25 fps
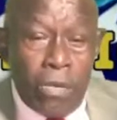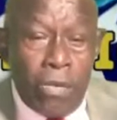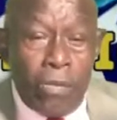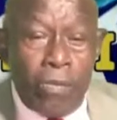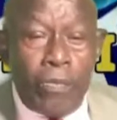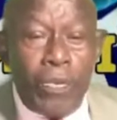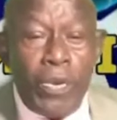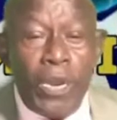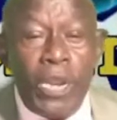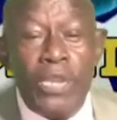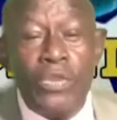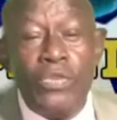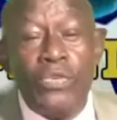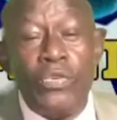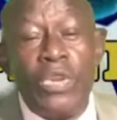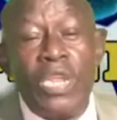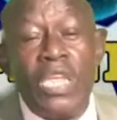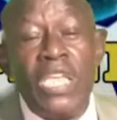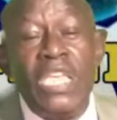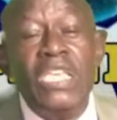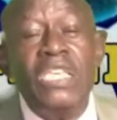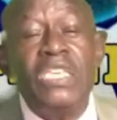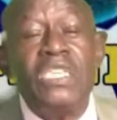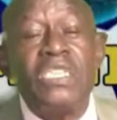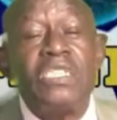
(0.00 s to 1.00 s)
praying to the
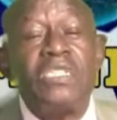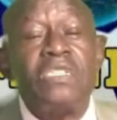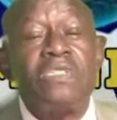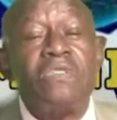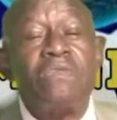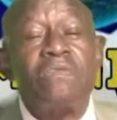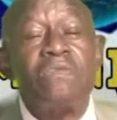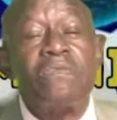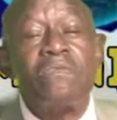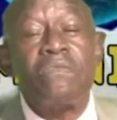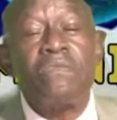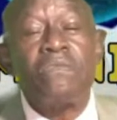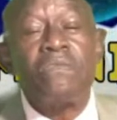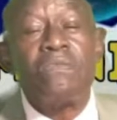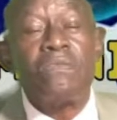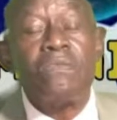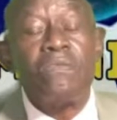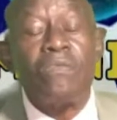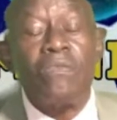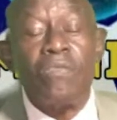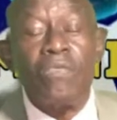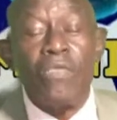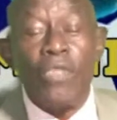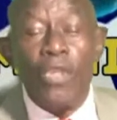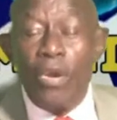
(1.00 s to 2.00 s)
east,
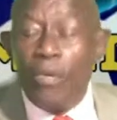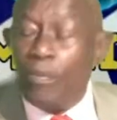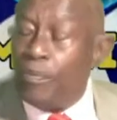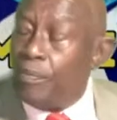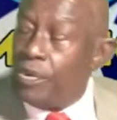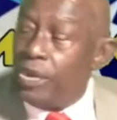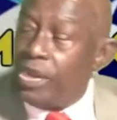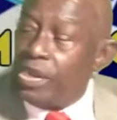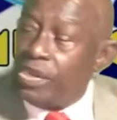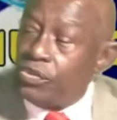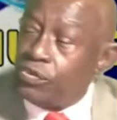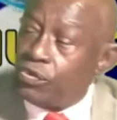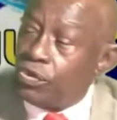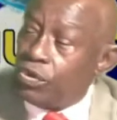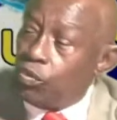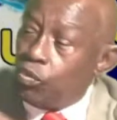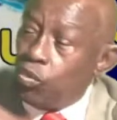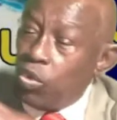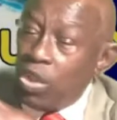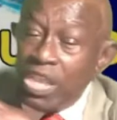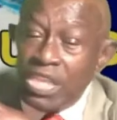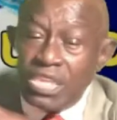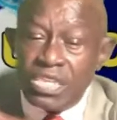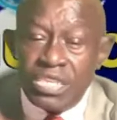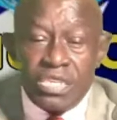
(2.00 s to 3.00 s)
or praying to the
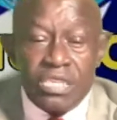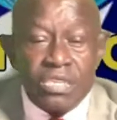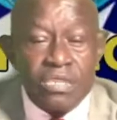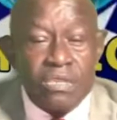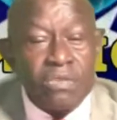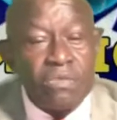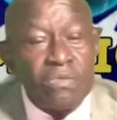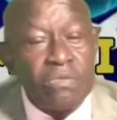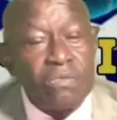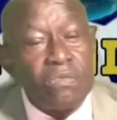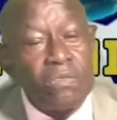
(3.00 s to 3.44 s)
west,